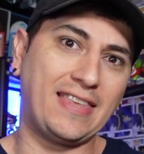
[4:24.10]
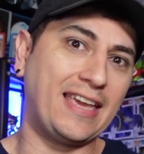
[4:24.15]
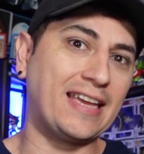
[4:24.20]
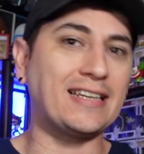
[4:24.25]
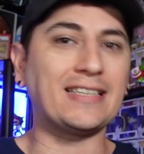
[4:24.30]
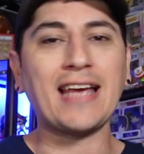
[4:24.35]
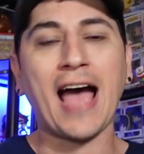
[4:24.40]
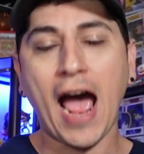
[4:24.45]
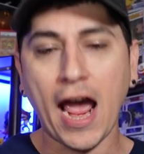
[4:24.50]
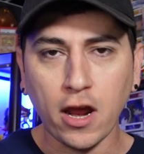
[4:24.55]
the
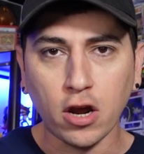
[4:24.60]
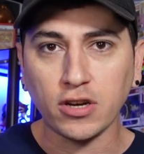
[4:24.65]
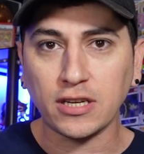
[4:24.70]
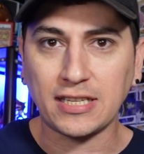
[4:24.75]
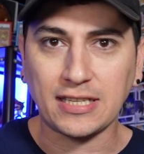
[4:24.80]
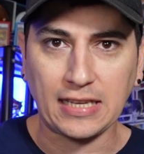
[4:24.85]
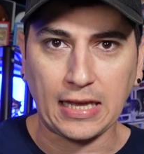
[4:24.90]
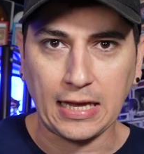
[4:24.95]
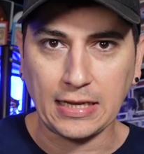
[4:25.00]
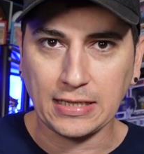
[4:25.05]
entire
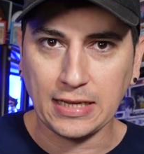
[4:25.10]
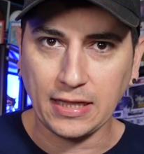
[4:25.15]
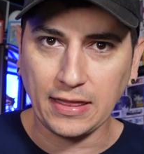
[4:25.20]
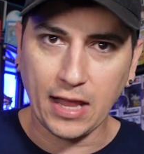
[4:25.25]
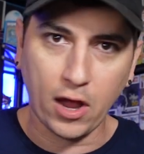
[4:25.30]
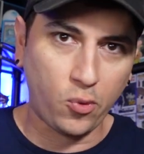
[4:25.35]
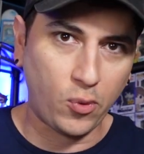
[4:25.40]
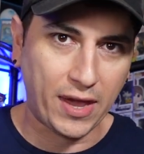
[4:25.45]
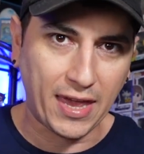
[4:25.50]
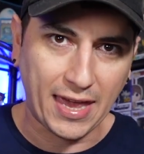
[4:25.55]
season
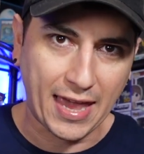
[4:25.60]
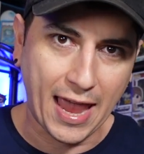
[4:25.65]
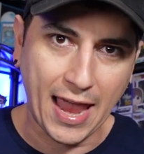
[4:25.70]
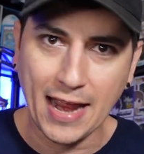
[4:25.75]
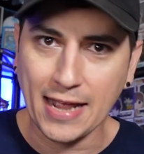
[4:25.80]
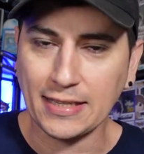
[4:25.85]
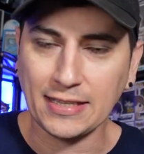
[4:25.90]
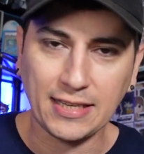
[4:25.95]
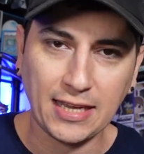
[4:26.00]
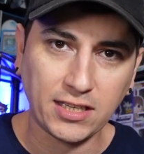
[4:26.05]
that we get
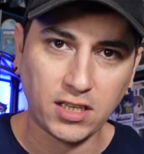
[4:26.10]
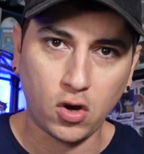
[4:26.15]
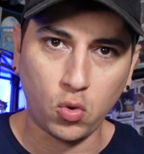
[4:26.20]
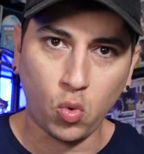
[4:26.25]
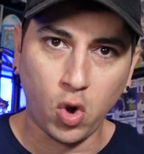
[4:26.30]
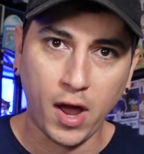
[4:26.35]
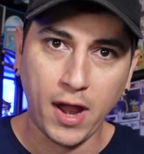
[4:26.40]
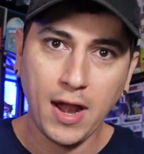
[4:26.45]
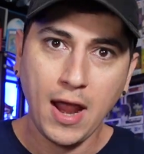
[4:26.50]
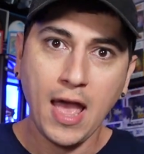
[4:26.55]
in season
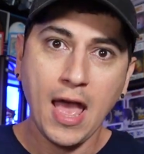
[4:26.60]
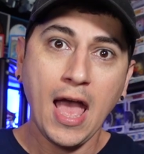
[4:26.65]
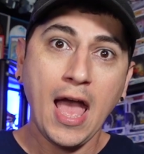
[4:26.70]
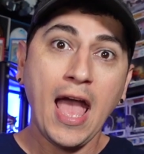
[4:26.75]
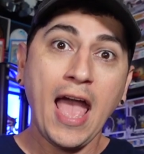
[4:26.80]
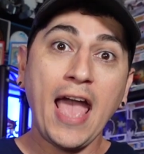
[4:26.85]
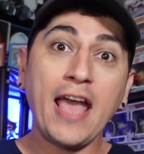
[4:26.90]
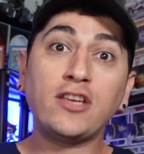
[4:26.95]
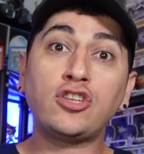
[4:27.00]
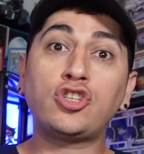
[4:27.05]
1
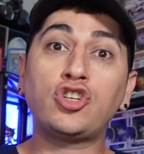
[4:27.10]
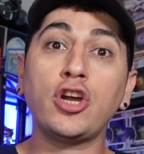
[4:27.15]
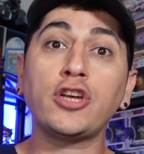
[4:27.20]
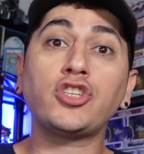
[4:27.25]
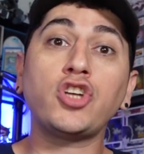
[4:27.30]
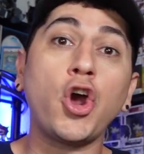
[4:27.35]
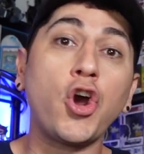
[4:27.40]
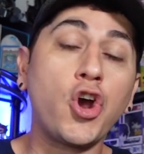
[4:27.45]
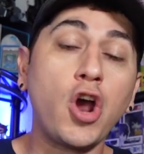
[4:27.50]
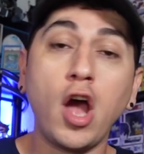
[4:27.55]
is just
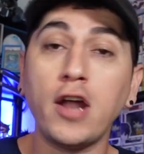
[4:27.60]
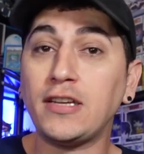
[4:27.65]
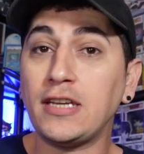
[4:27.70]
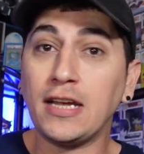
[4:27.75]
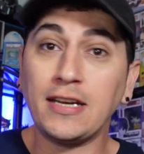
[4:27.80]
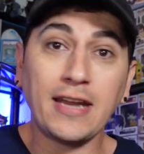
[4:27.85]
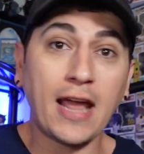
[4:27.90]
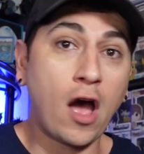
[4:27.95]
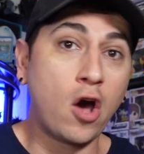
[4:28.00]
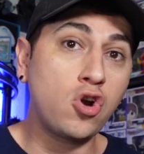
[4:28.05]
her
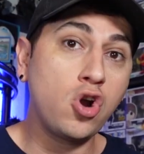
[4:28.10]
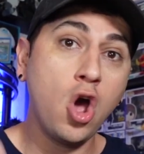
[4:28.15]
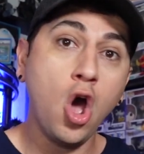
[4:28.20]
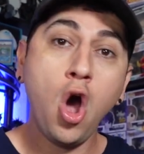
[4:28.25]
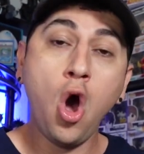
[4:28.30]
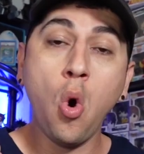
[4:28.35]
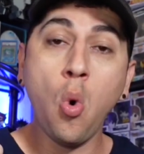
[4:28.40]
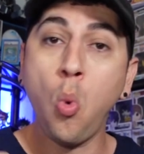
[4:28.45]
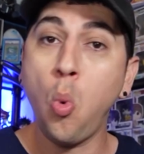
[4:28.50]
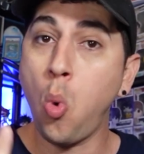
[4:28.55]
hunting down
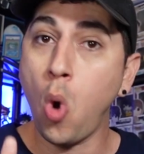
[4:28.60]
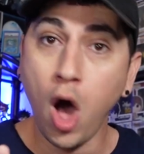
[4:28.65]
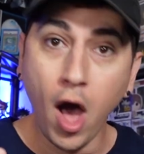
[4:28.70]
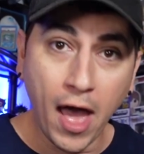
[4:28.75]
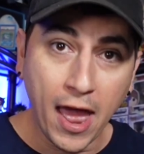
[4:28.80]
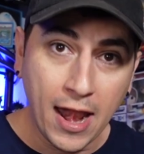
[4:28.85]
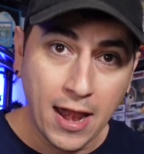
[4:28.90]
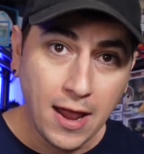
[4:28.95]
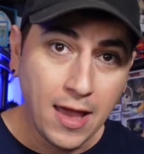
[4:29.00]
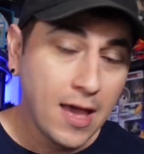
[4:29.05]

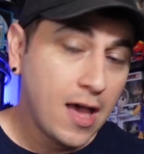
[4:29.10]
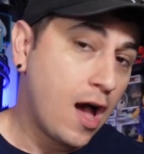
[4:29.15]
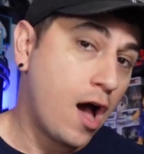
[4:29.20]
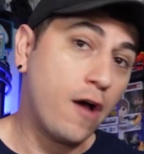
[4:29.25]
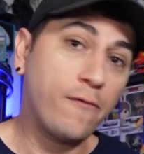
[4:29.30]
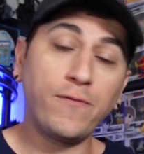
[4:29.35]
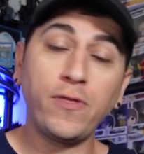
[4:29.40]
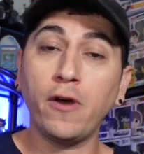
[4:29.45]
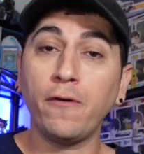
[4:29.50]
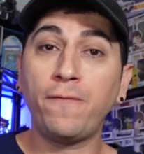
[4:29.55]
1
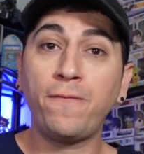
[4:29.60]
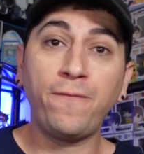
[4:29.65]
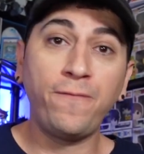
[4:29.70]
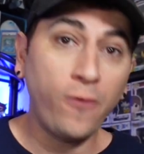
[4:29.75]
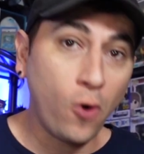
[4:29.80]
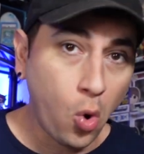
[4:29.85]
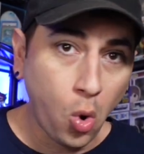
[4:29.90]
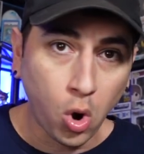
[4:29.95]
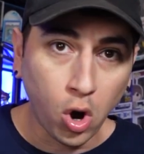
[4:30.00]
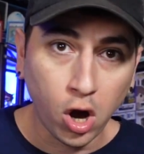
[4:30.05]
of the
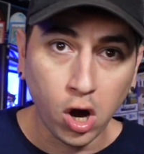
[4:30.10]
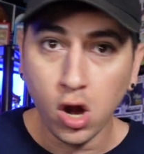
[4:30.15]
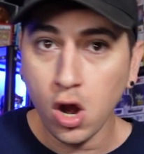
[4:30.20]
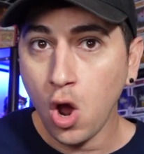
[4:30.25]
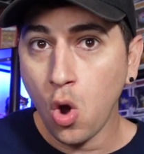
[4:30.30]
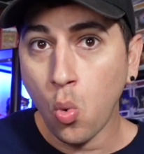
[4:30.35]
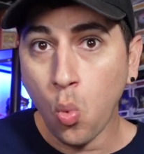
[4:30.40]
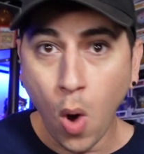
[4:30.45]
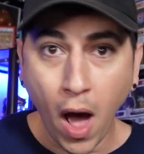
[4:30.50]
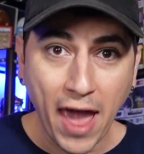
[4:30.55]
4
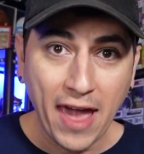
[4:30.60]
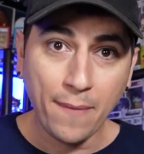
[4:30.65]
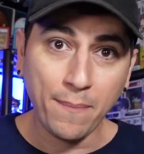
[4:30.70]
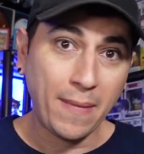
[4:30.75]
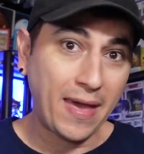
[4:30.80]
white